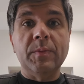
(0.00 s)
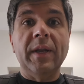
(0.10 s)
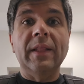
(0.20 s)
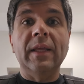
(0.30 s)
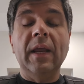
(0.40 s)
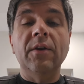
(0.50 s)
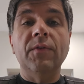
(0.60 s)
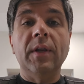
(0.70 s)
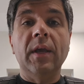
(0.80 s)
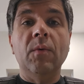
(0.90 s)
but at the end of
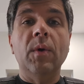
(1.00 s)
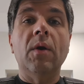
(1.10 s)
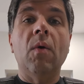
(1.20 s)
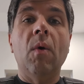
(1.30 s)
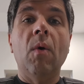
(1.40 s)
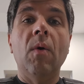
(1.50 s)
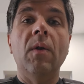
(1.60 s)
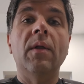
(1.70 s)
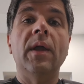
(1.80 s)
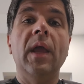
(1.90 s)
the day, we are
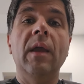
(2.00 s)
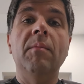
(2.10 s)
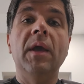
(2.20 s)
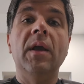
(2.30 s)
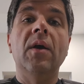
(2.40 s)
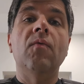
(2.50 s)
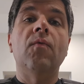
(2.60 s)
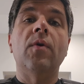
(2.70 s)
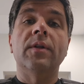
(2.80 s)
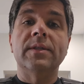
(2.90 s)
all aiming
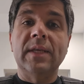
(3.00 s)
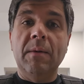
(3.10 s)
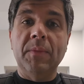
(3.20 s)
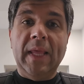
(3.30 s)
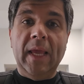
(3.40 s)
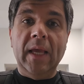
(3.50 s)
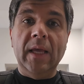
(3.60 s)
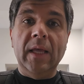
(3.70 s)
for the same thing.